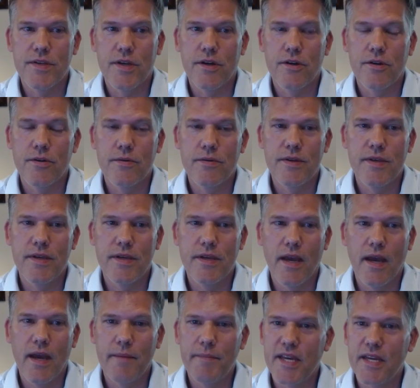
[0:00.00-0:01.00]
So,
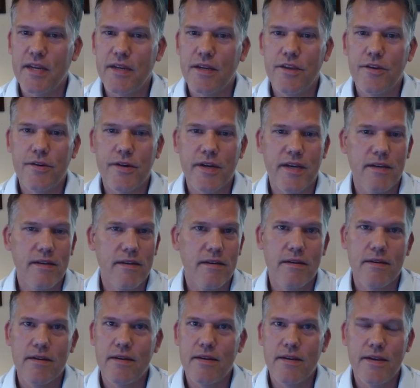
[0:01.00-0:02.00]
I mean, you can
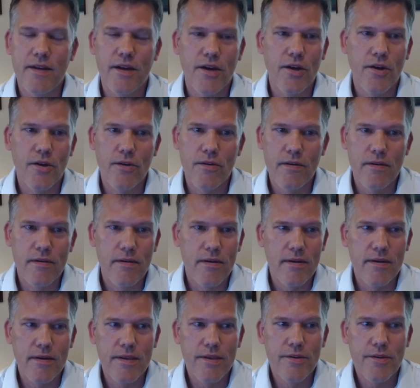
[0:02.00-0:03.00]

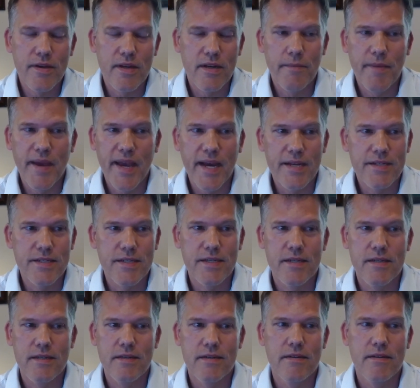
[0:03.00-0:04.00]

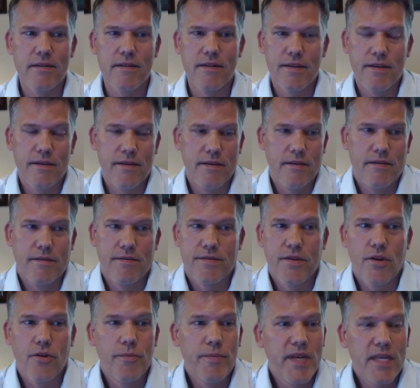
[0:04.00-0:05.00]
imagine
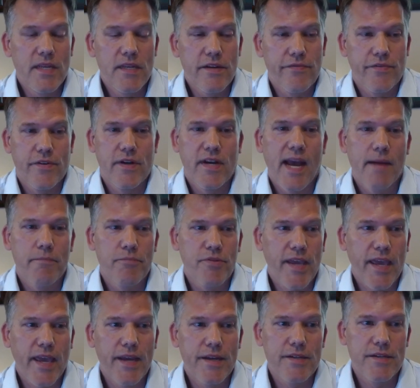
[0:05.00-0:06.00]
so many different
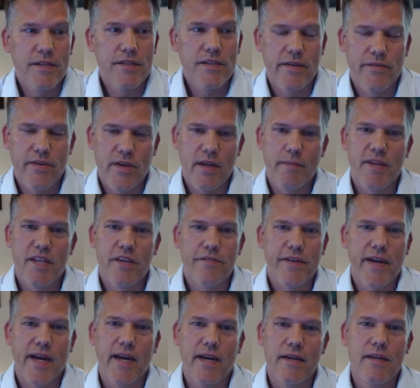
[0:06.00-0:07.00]
applications of it. I mean, you've
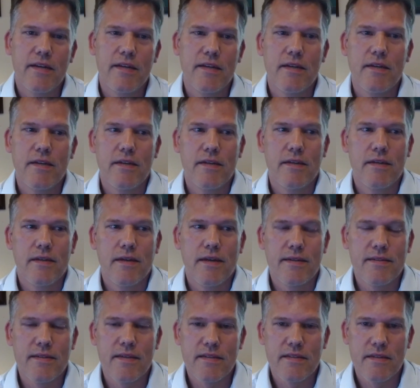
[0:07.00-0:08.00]
got a
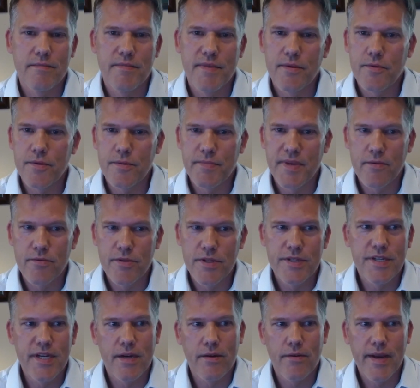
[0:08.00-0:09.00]
system that will be able to
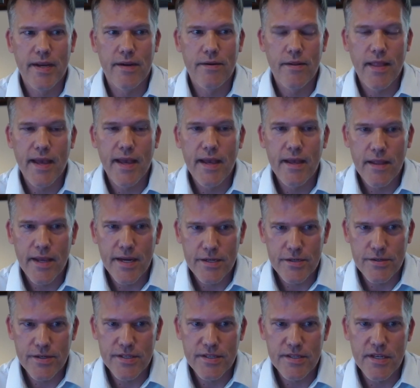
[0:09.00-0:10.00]
generate
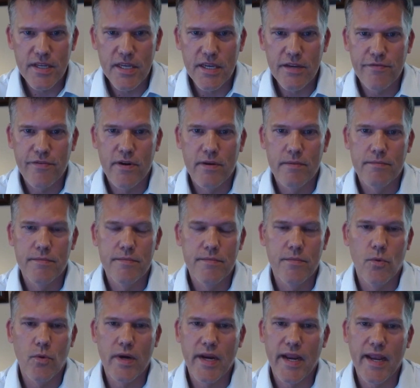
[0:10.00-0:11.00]
electricity from
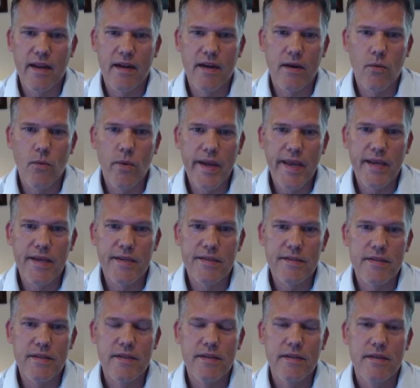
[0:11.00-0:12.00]
organic
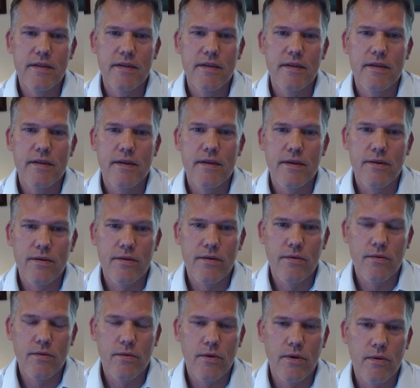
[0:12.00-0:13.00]
waste
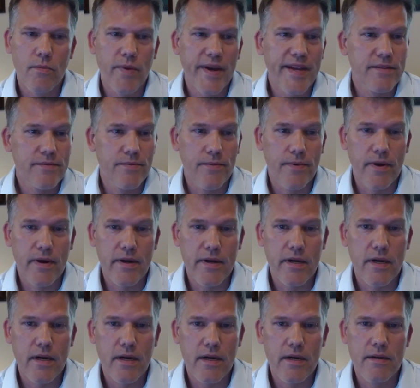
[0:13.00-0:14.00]
or
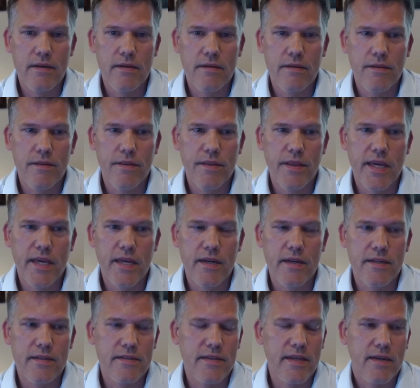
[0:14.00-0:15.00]
wastewater. Then
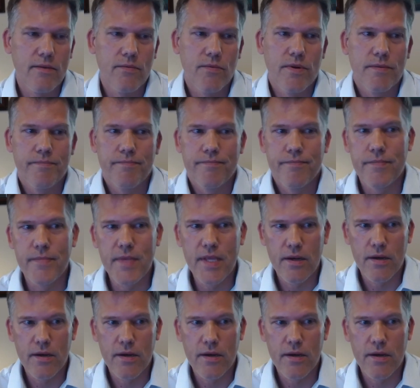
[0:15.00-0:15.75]
it's like, well,